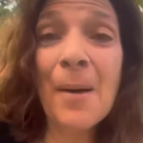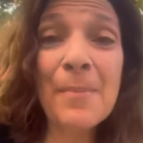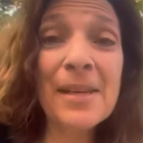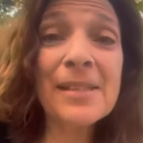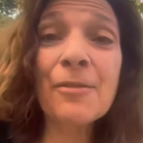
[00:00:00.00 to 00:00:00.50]

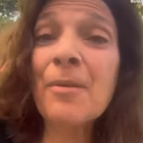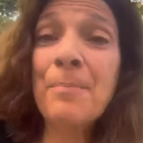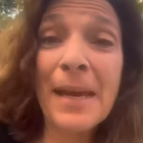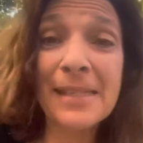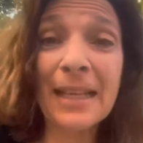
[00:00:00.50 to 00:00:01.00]
is
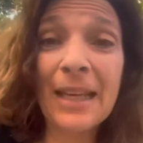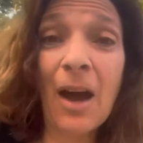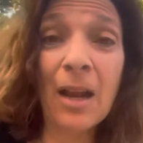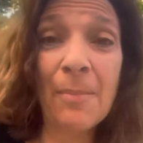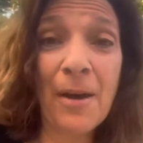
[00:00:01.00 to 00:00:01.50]
basically
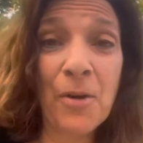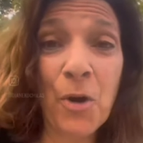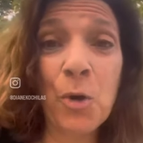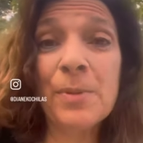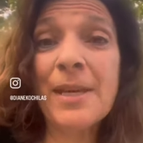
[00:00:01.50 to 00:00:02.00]
all about
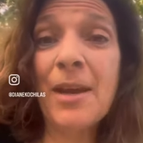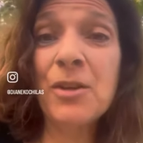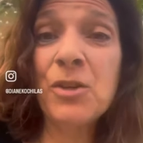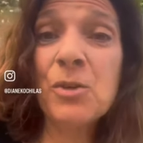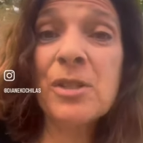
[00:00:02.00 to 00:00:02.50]
herbs, how to
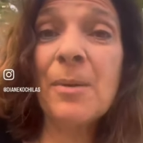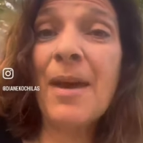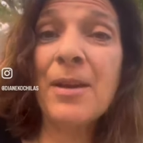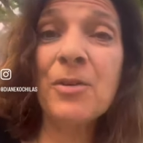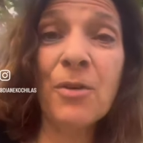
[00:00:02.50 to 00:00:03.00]
use them,
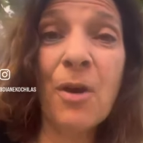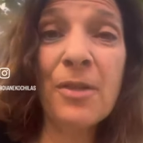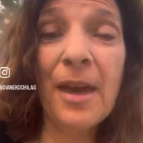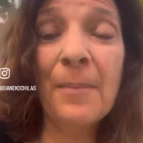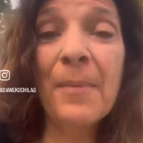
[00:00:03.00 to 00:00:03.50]
how to grow
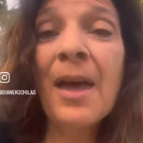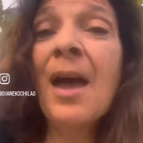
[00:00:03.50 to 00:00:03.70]
them,